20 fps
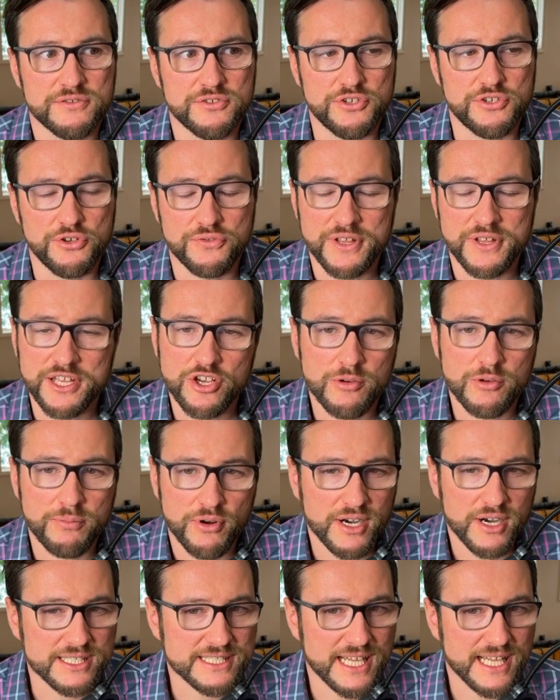do you think your
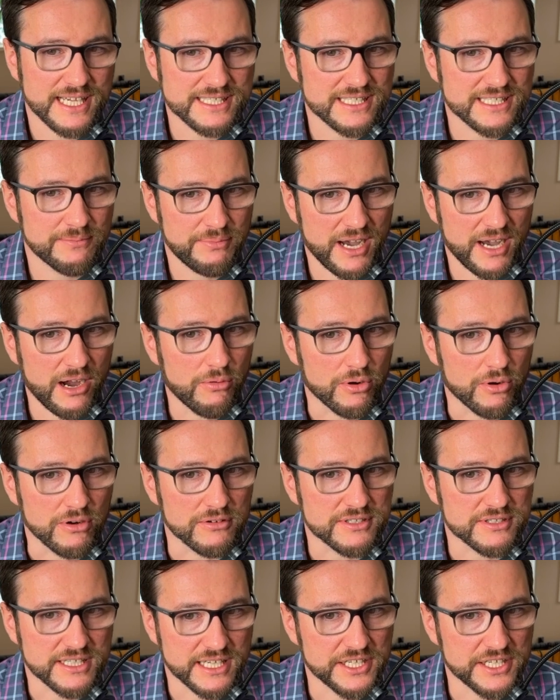boss has the
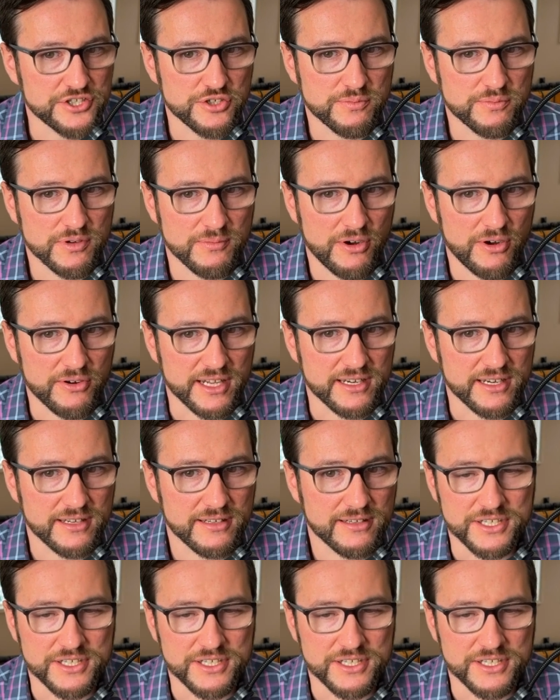power to get you promoted?